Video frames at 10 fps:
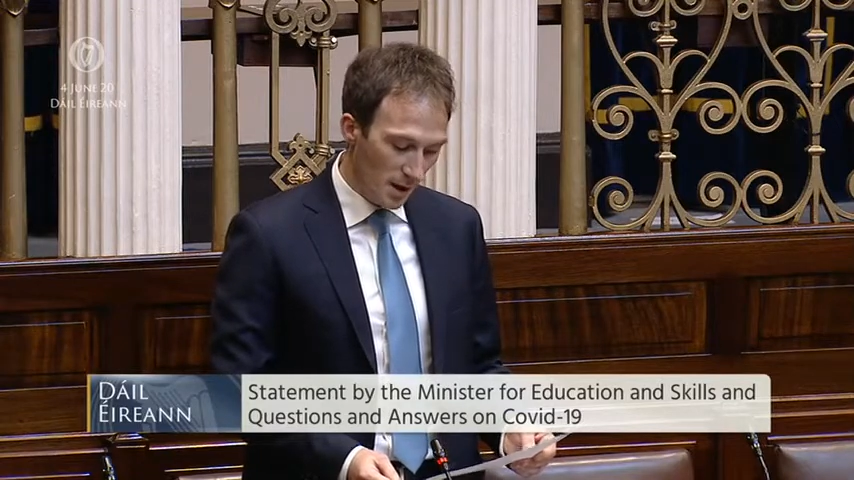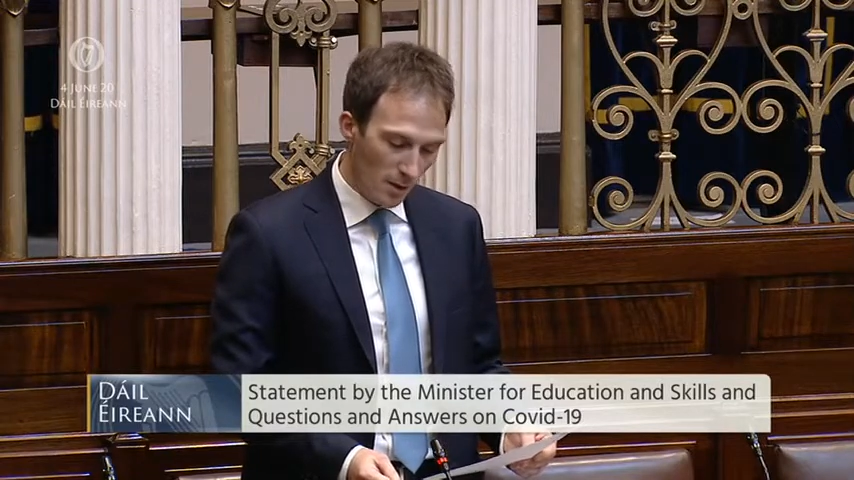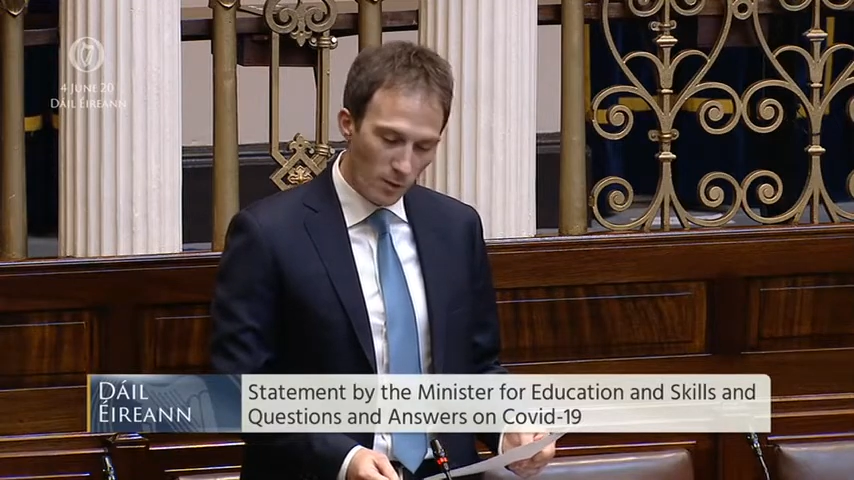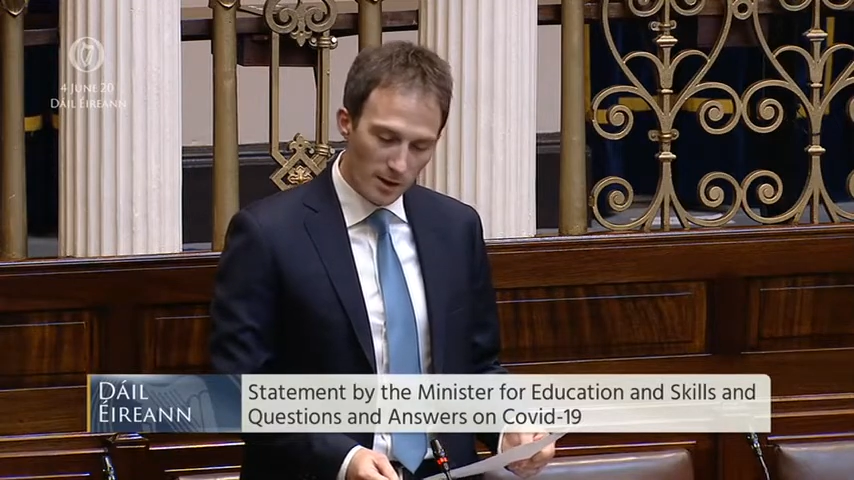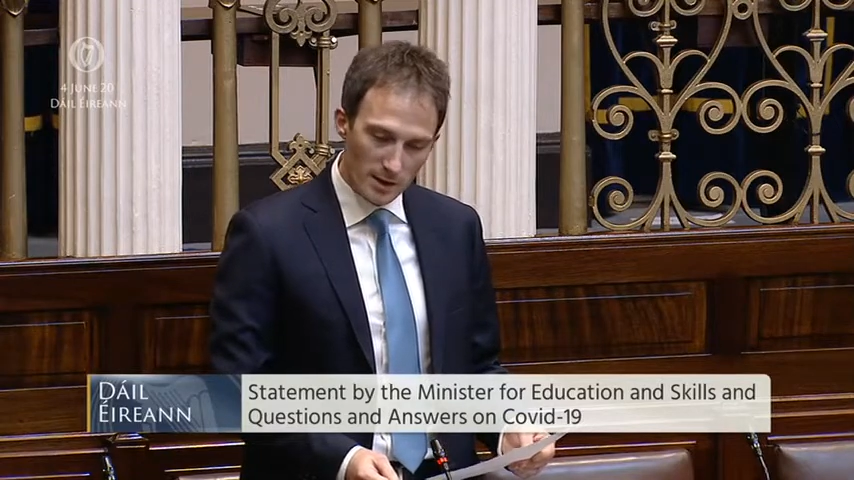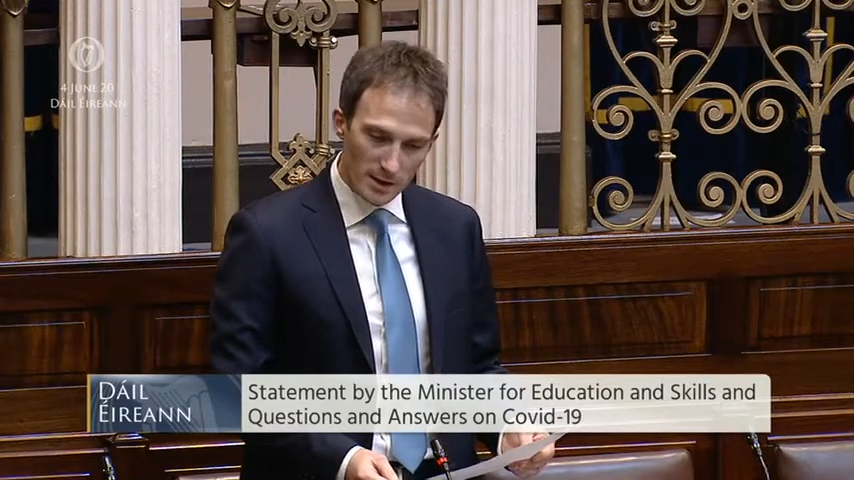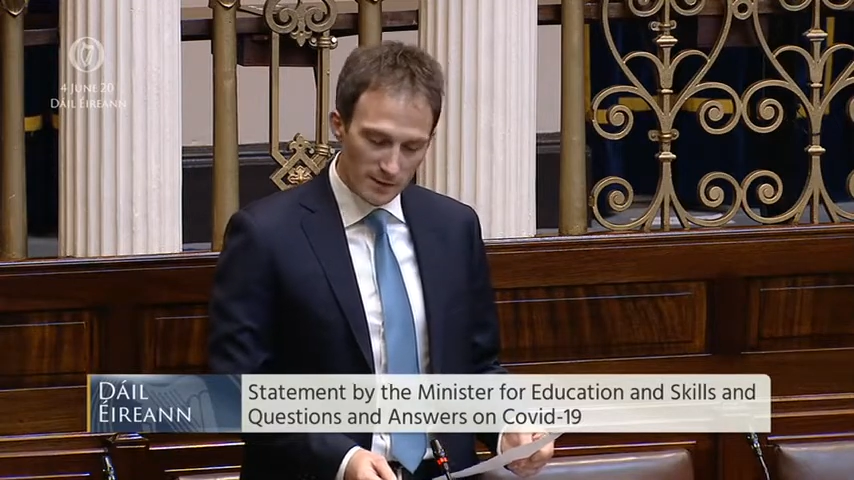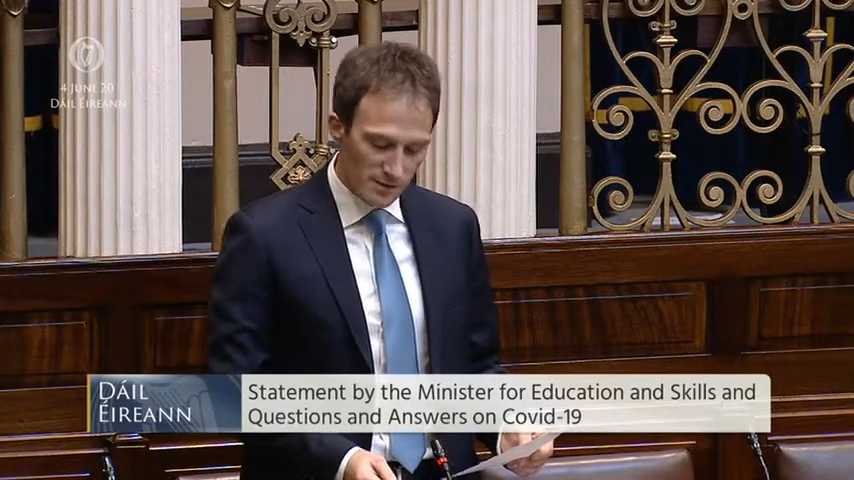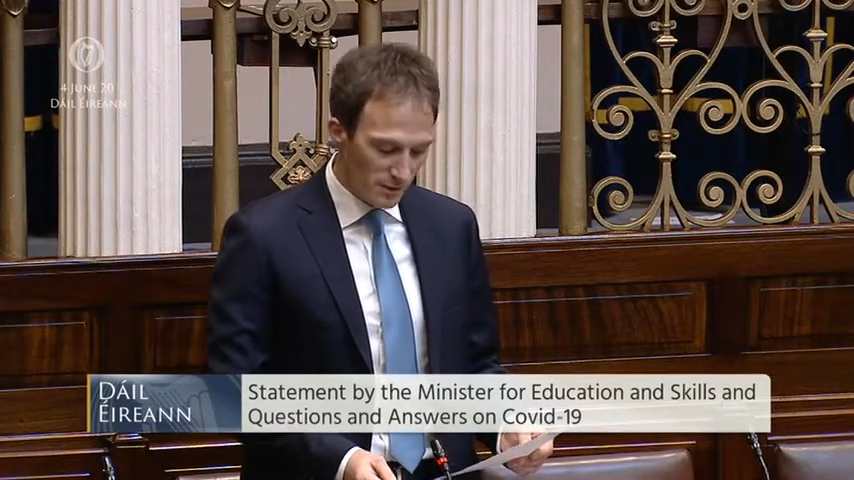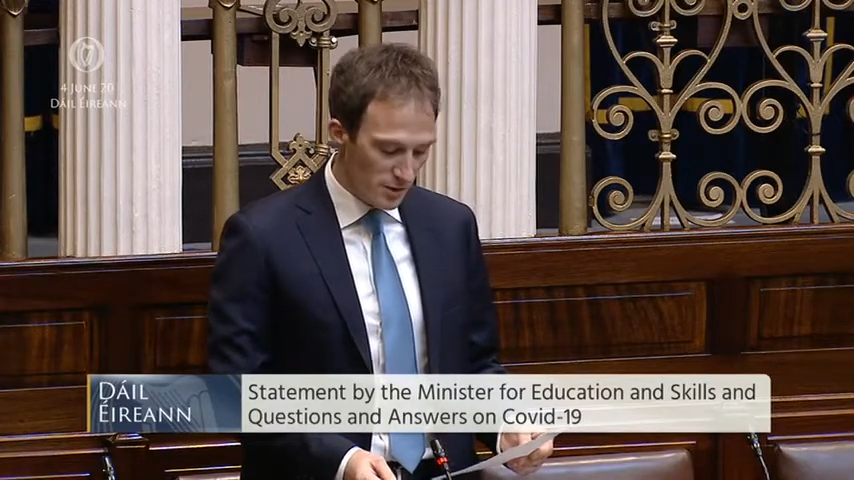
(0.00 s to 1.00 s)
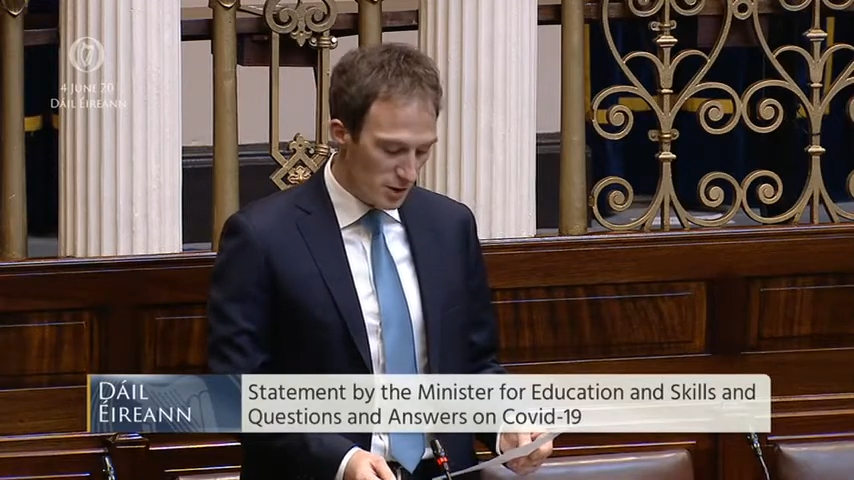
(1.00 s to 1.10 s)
on what Leaving Cert